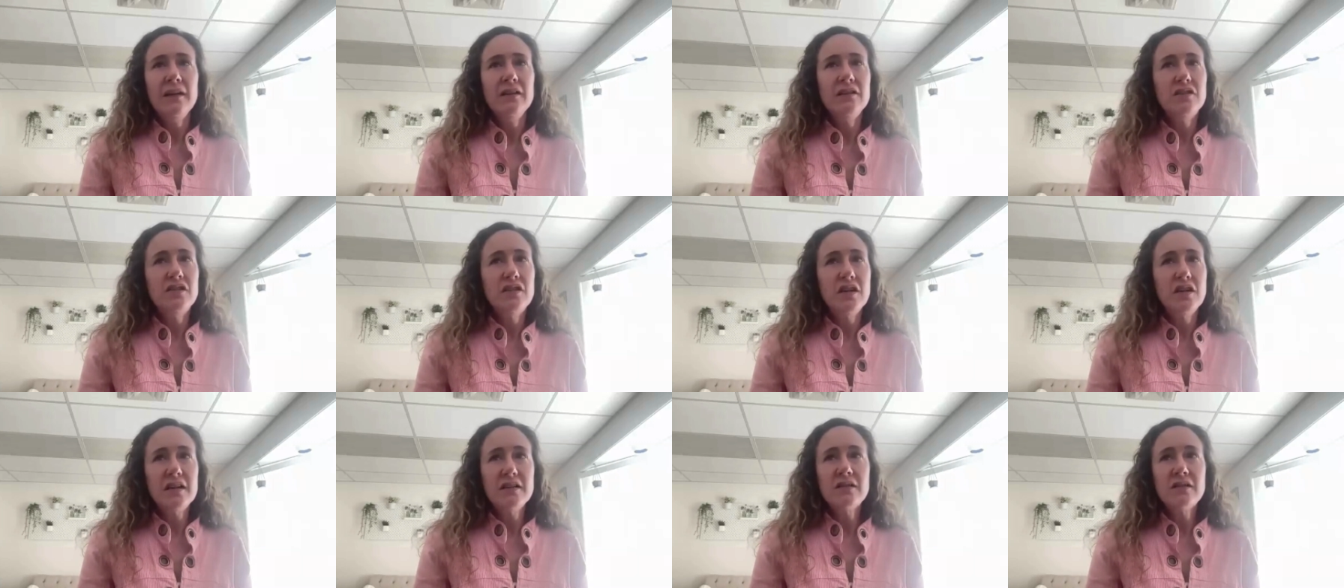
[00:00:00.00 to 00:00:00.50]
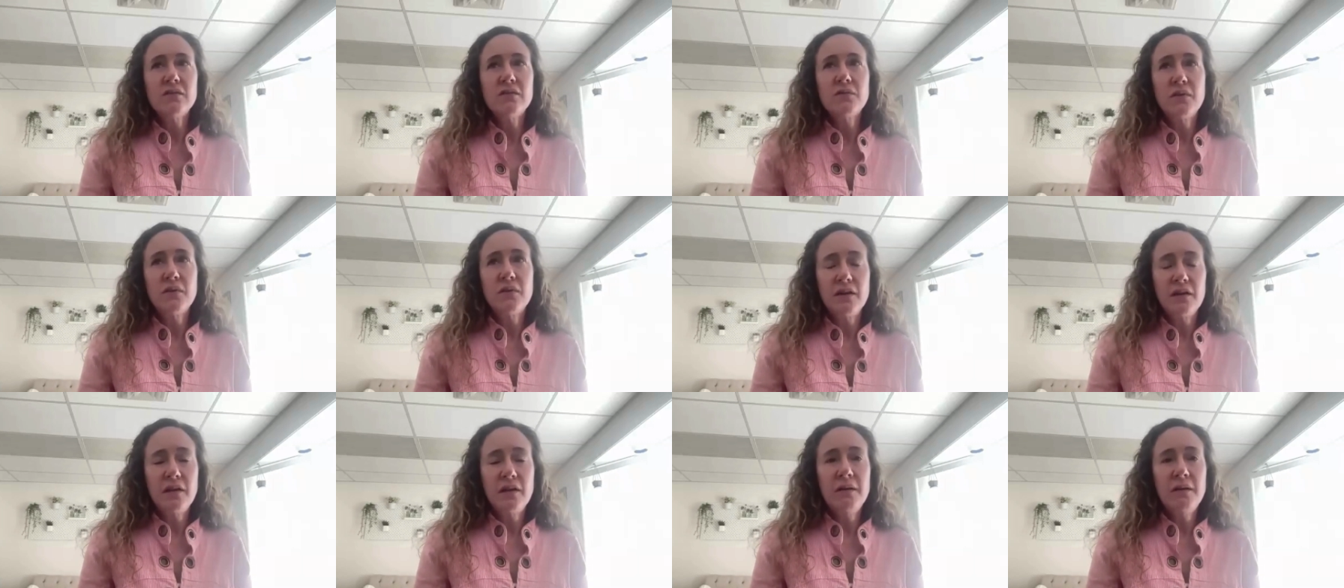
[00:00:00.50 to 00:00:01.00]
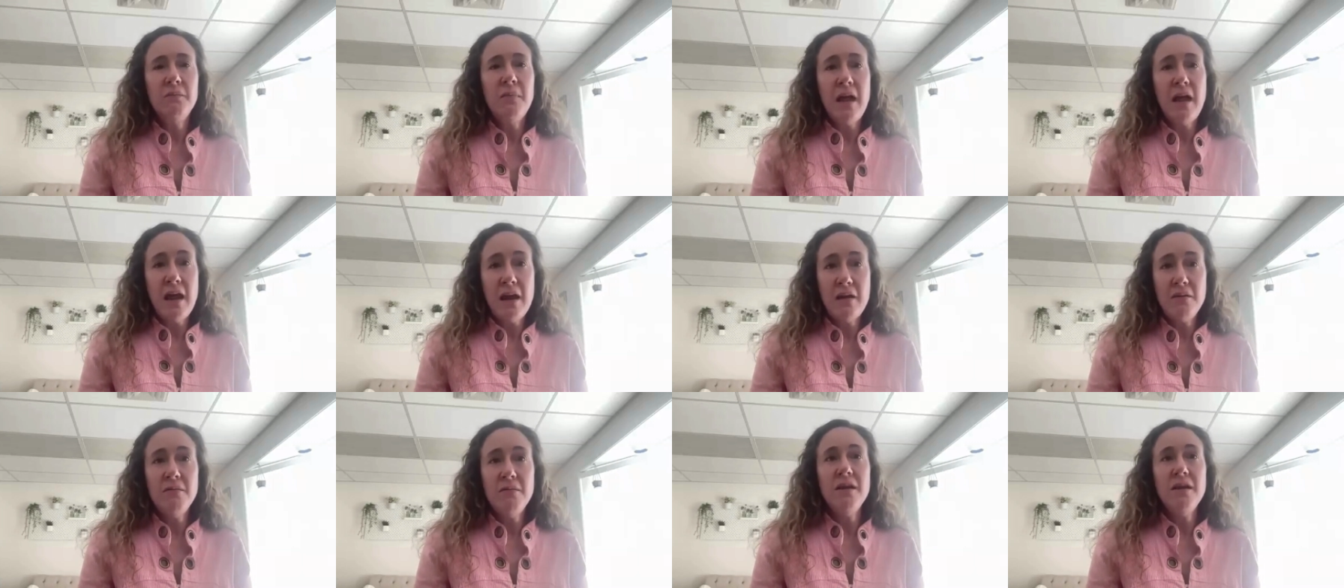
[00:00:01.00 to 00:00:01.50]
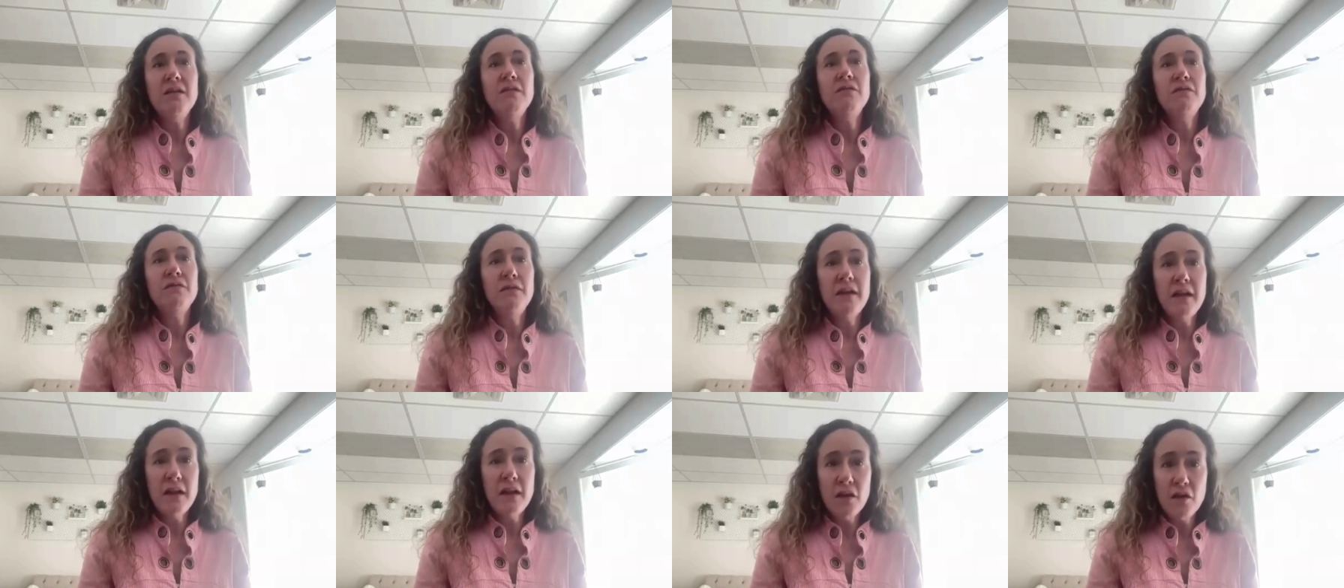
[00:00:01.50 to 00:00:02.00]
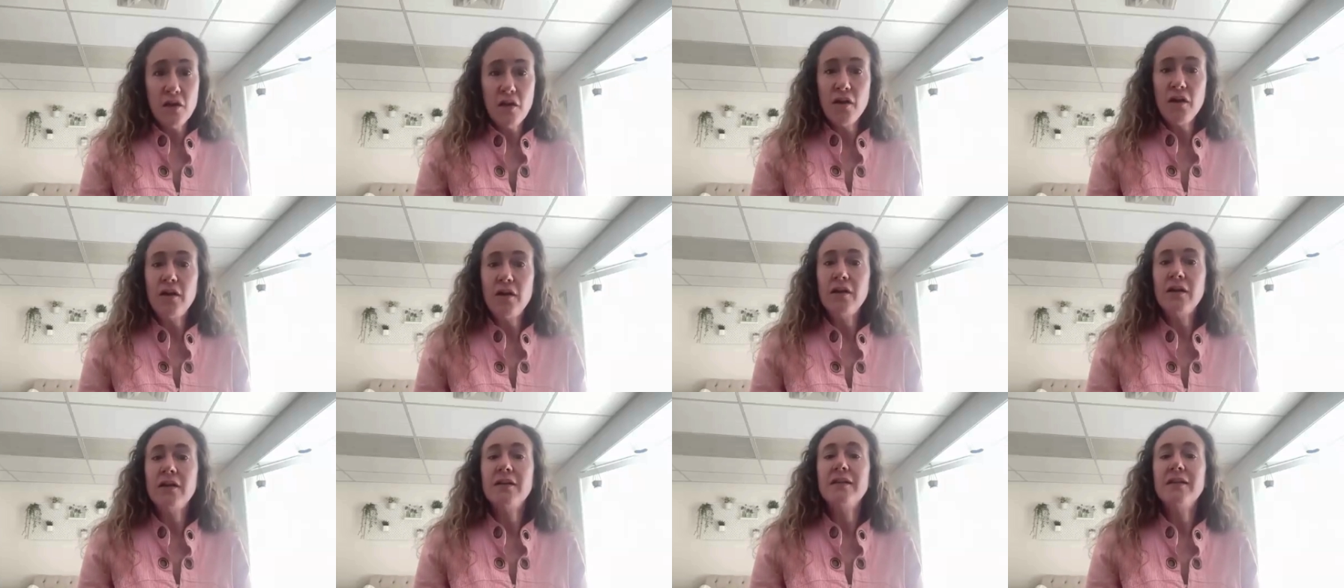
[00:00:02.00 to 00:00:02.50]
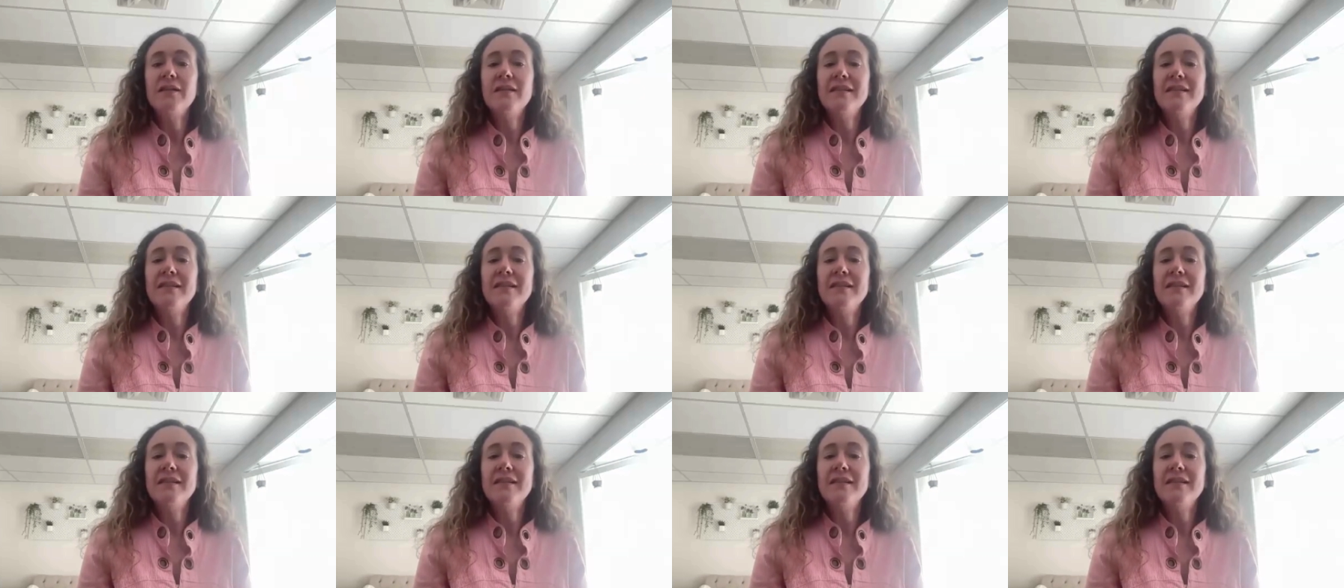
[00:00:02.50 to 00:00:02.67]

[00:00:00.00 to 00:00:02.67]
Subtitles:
It just really made me feel